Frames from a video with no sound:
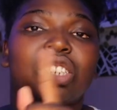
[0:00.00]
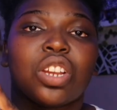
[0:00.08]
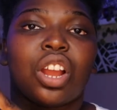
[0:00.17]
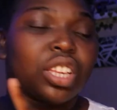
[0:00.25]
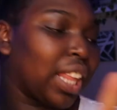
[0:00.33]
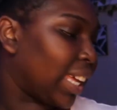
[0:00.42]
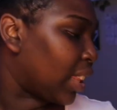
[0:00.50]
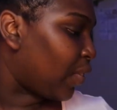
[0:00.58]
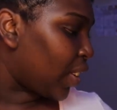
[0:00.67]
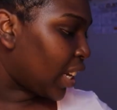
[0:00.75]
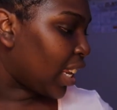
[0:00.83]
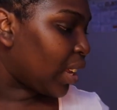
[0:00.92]
charcoal, like the
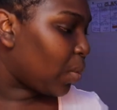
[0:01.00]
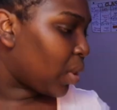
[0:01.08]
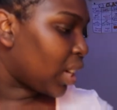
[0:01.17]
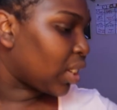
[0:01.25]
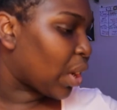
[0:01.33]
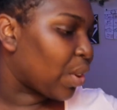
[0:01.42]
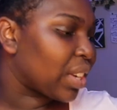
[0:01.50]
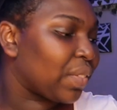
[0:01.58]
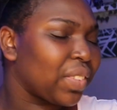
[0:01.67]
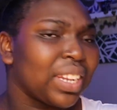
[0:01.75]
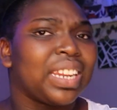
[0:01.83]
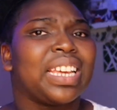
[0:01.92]
vanilla one,
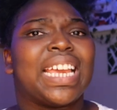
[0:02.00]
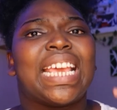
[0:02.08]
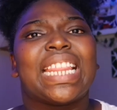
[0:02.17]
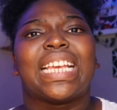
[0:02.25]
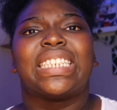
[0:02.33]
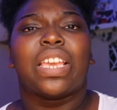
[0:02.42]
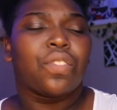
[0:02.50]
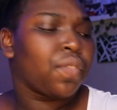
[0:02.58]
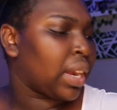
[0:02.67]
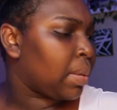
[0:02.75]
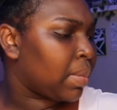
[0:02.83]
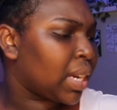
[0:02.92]
Coconut Vanilla, that's giving
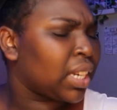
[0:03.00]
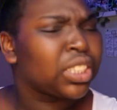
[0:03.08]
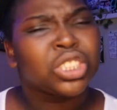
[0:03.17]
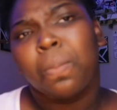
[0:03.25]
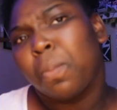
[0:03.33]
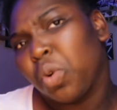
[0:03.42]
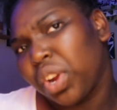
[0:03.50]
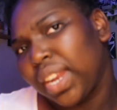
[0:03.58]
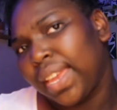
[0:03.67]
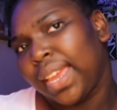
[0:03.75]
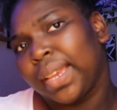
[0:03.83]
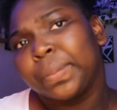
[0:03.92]
very much
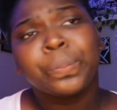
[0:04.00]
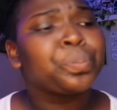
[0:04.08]
morning.